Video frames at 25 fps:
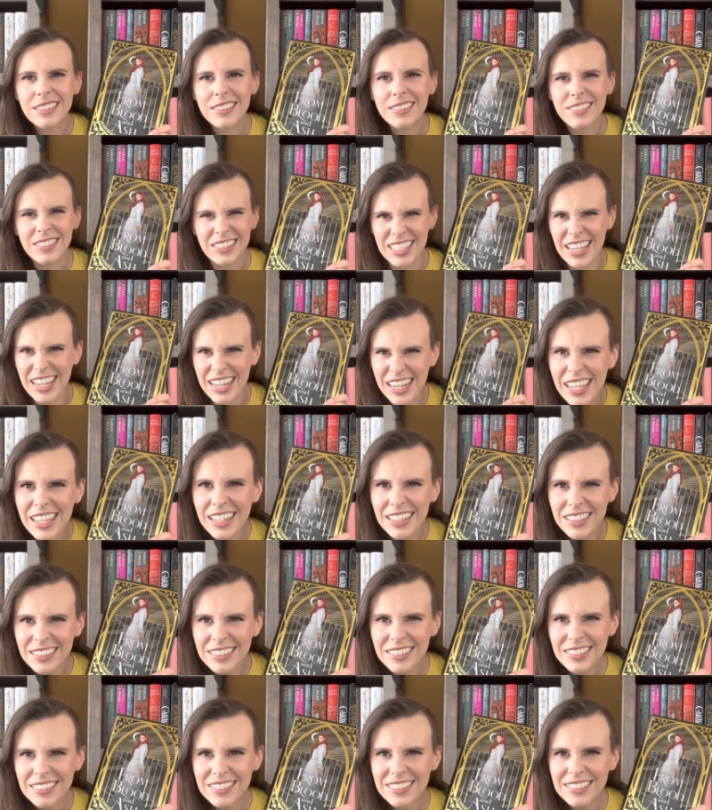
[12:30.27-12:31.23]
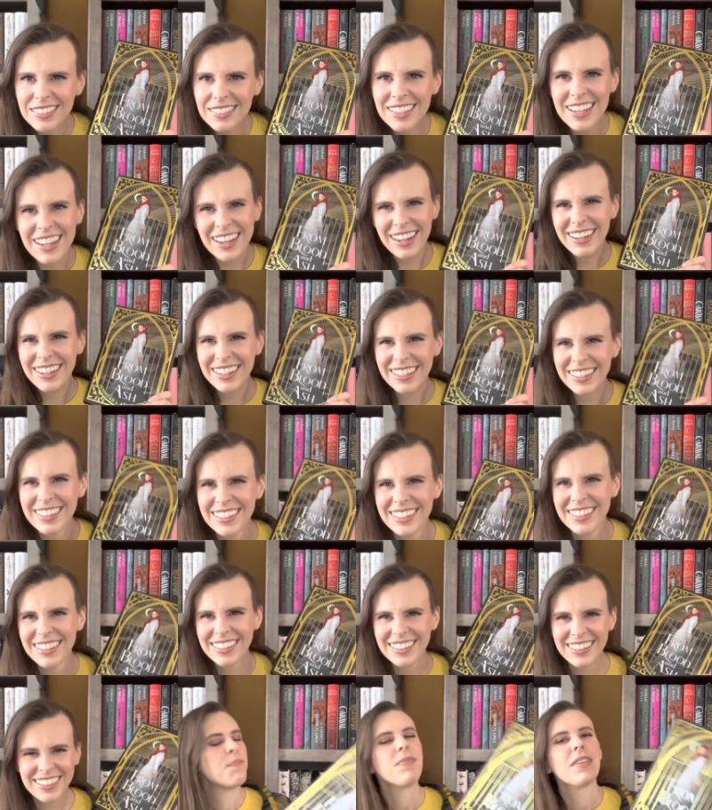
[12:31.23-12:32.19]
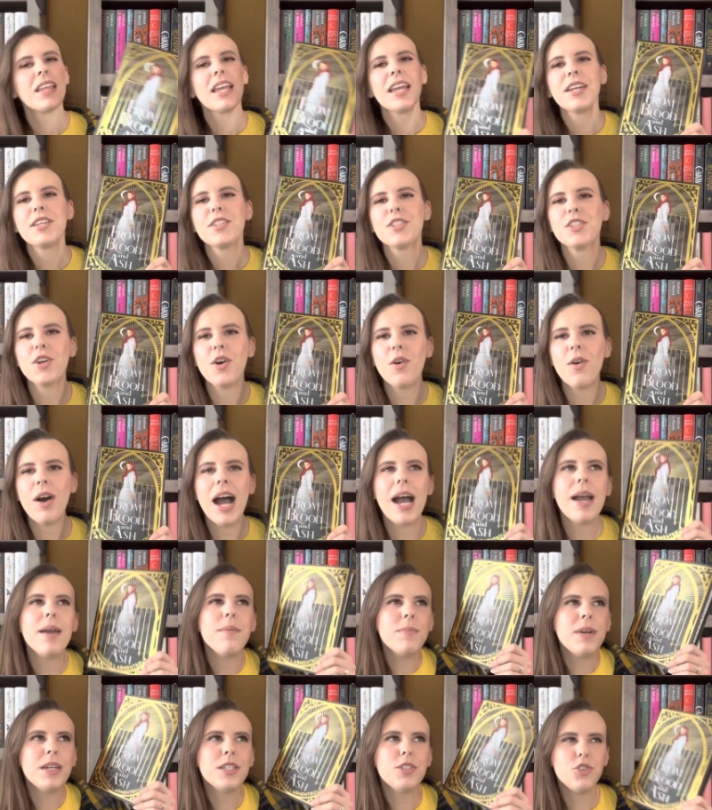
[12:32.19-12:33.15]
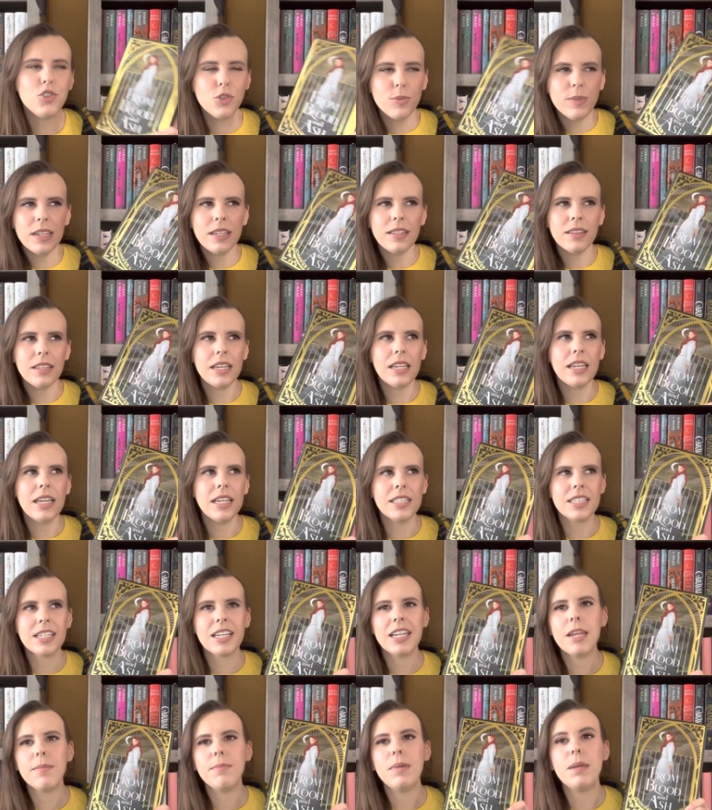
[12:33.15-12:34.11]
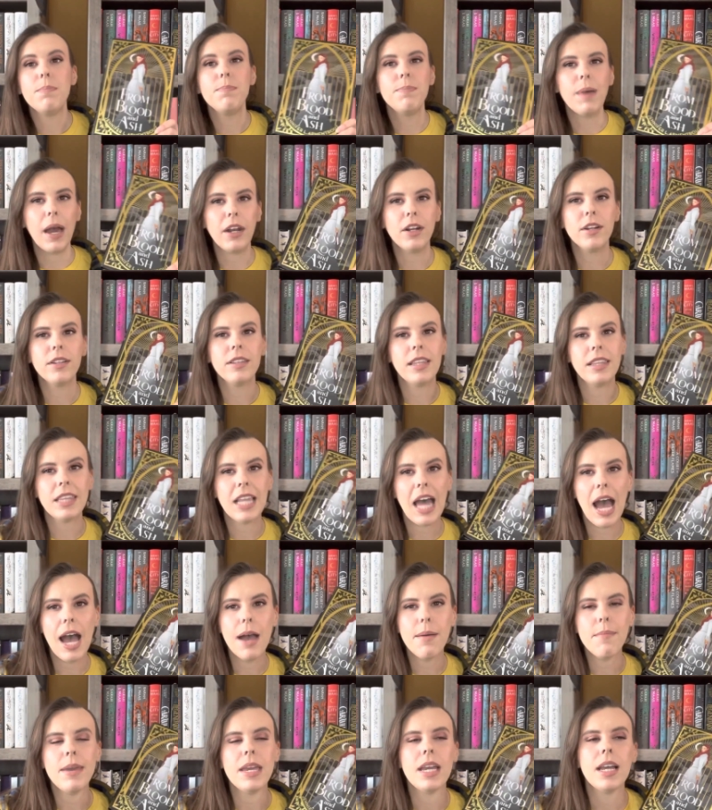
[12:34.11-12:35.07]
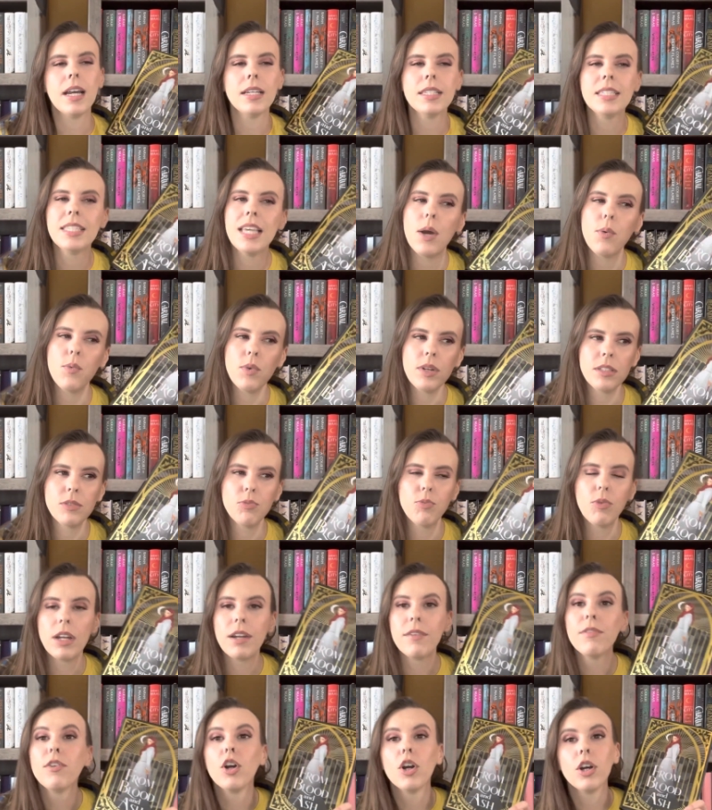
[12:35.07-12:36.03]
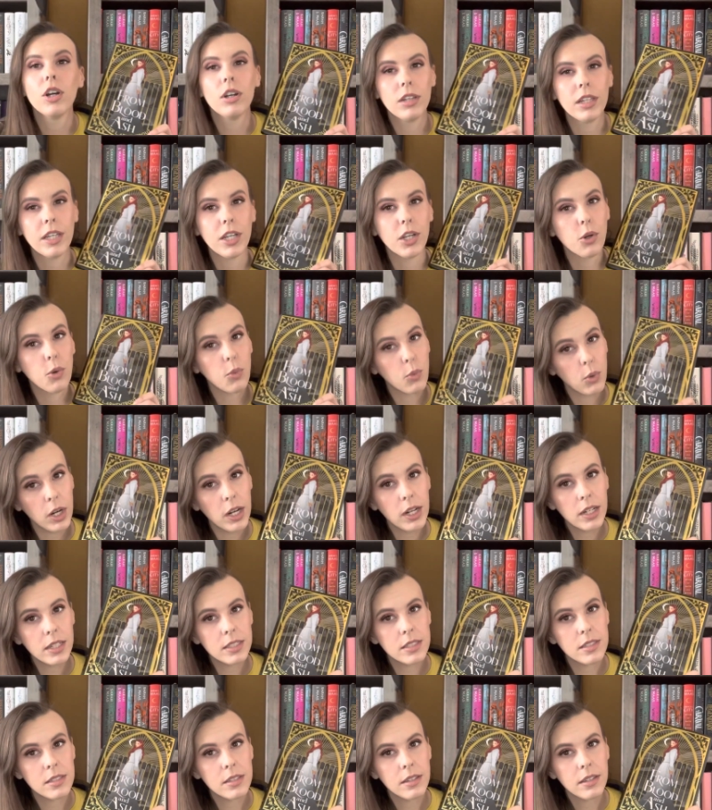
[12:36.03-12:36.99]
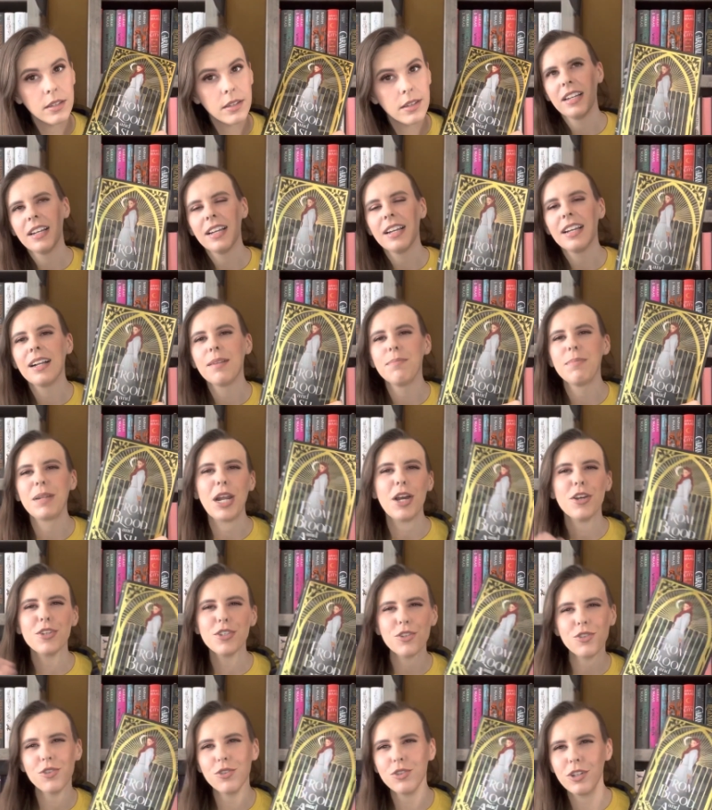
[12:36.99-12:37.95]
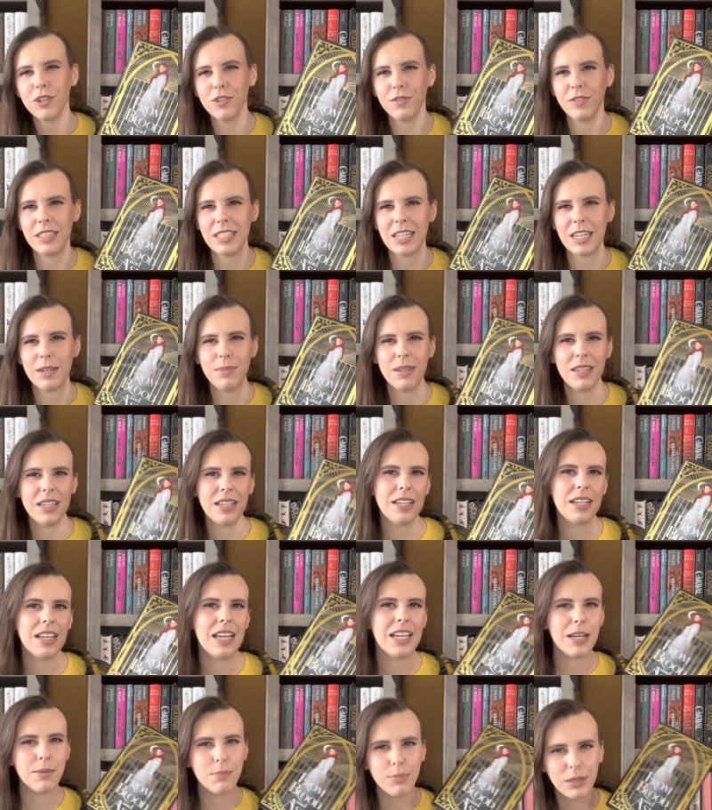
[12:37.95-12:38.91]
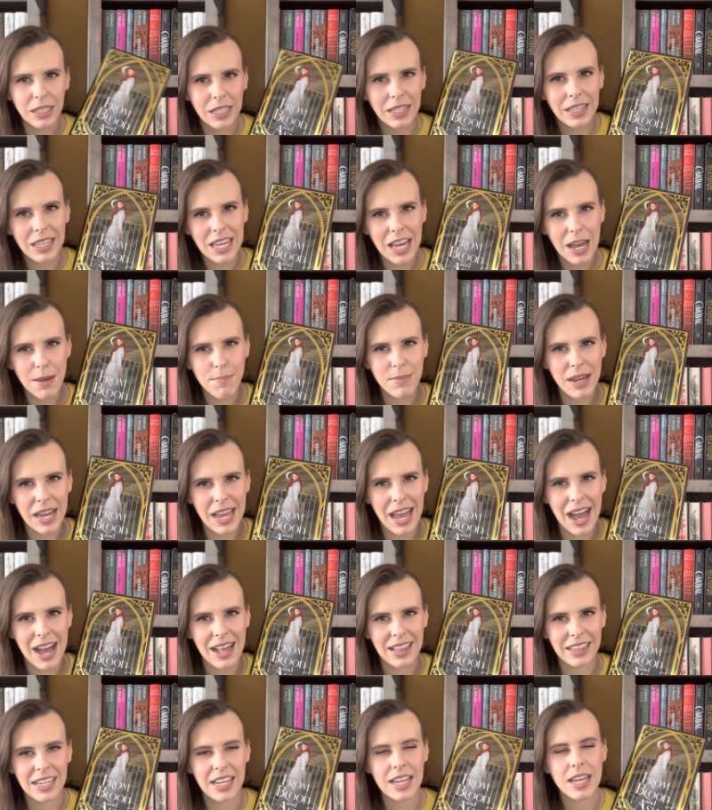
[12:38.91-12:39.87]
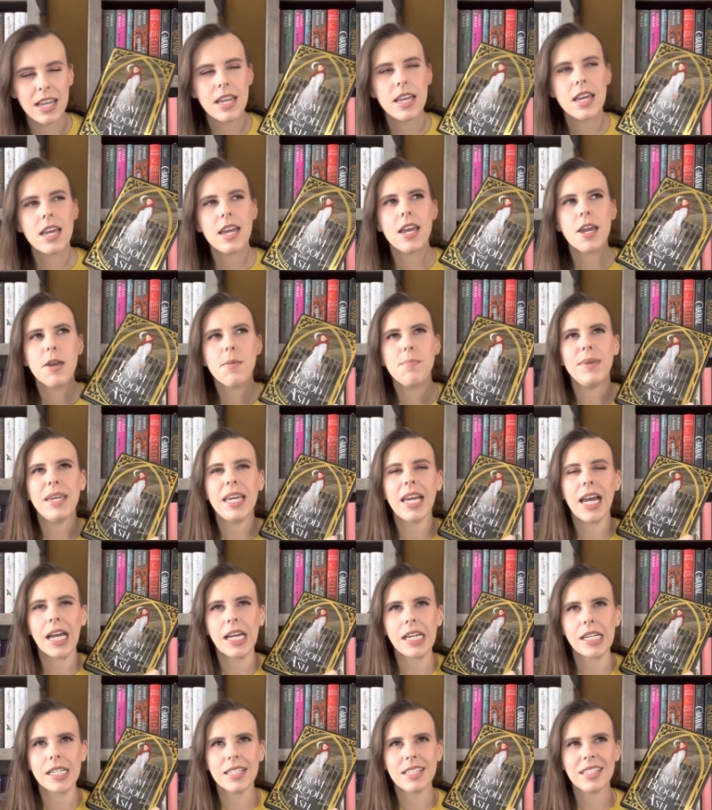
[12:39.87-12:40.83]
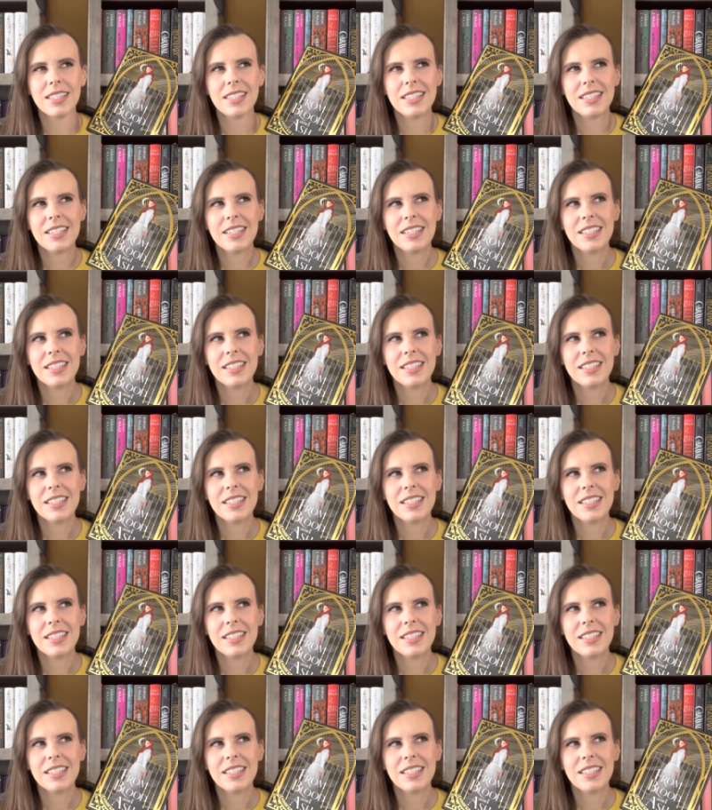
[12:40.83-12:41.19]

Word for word: is that it? So I'm assuming that it's going to be better than that because that was one of her earlier works. But I also don't know if it's going to be completely up my alley because